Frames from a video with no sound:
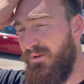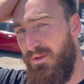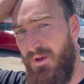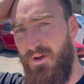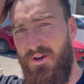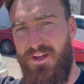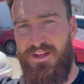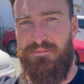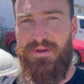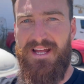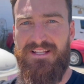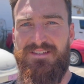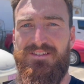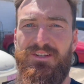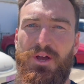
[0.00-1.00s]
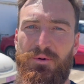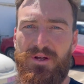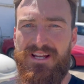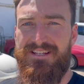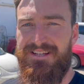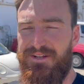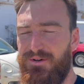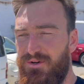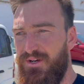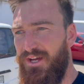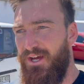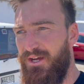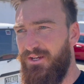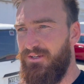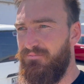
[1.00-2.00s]
I am at So Easy
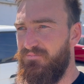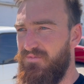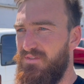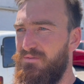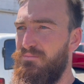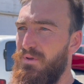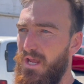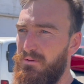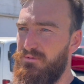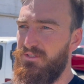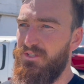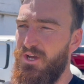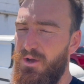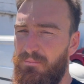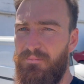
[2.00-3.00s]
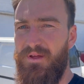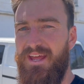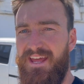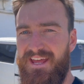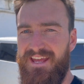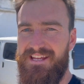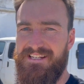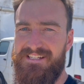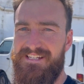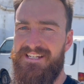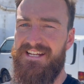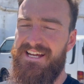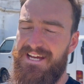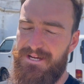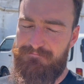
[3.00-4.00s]
Auto, it's a pep shop, and
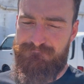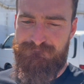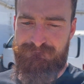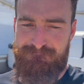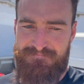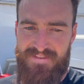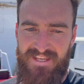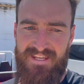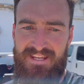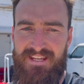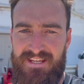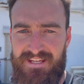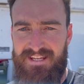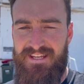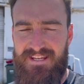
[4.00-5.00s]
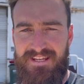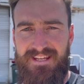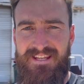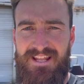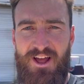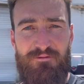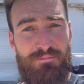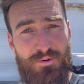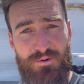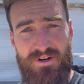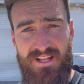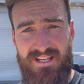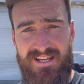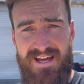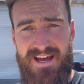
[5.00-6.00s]
I bought
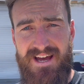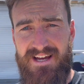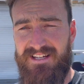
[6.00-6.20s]
another car.